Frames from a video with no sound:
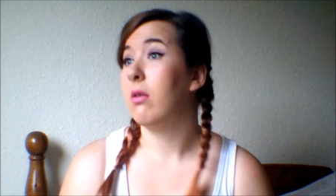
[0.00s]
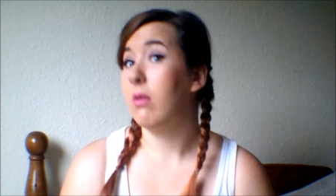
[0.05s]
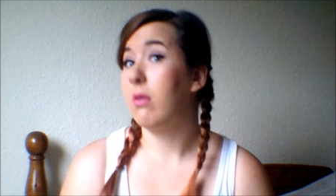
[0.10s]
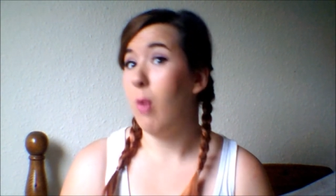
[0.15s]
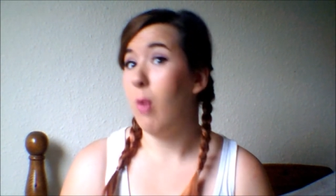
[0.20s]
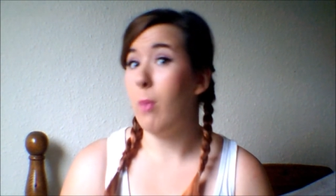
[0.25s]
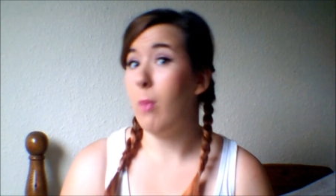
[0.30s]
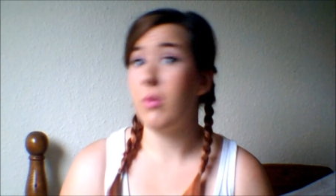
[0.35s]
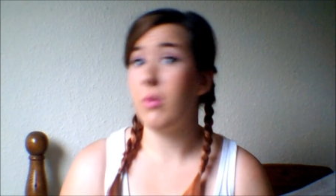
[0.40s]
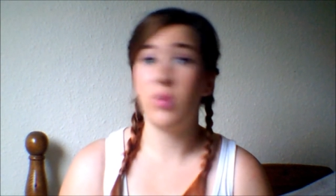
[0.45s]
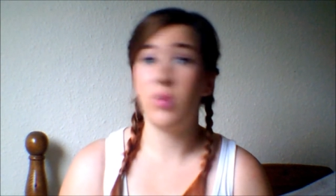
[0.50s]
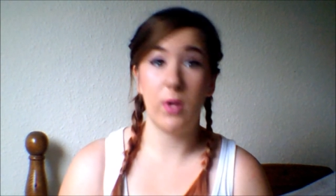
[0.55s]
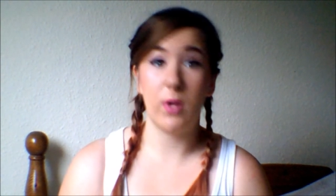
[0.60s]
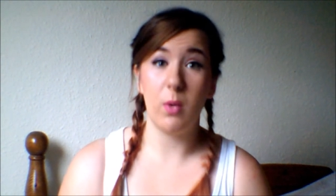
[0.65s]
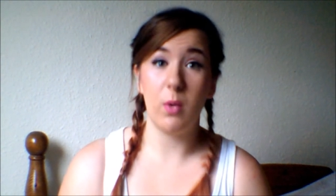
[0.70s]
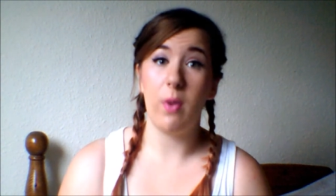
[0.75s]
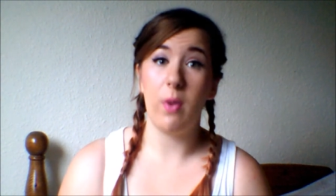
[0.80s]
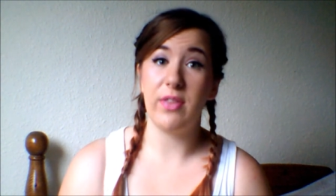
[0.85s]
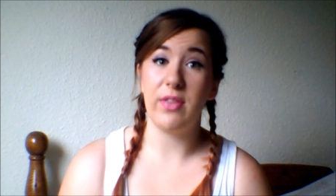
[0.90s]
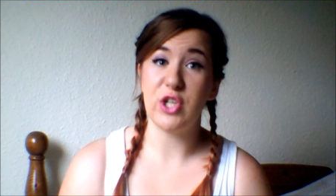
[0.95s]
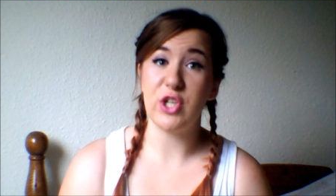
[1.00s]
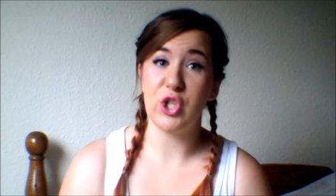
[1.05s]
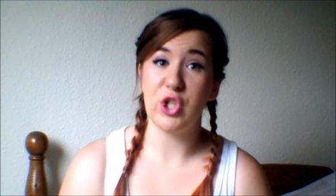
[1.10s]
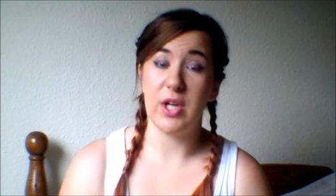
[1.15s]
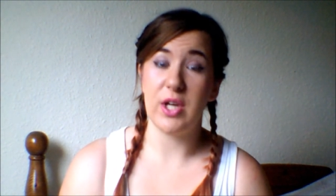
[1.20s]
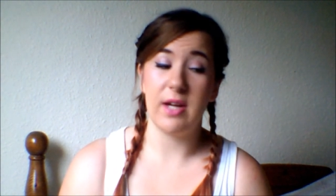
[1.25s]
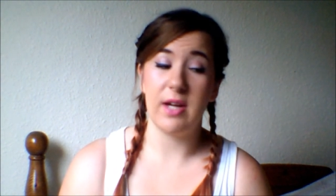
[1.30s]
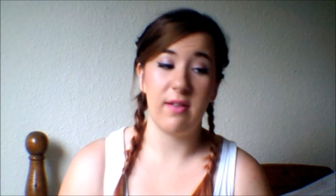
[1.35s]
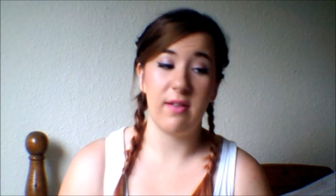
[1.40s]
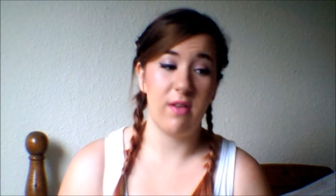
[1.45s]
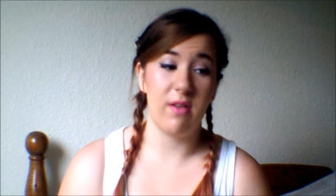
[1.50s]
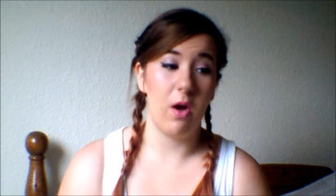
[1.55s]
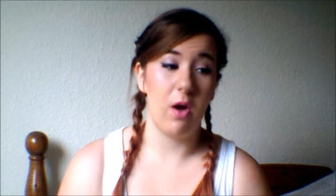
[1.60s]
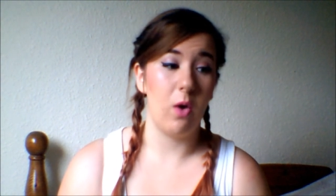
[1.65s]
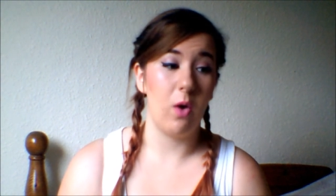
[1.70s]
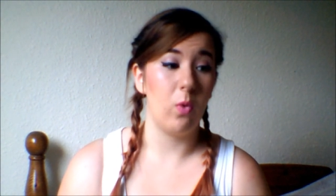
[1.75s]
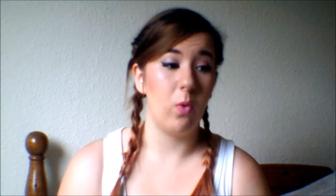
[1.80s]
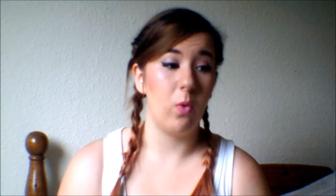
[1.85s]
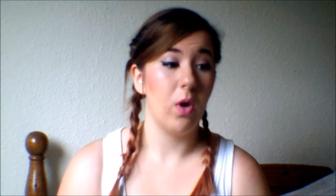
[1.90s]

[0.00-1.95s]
almost 21 this year, so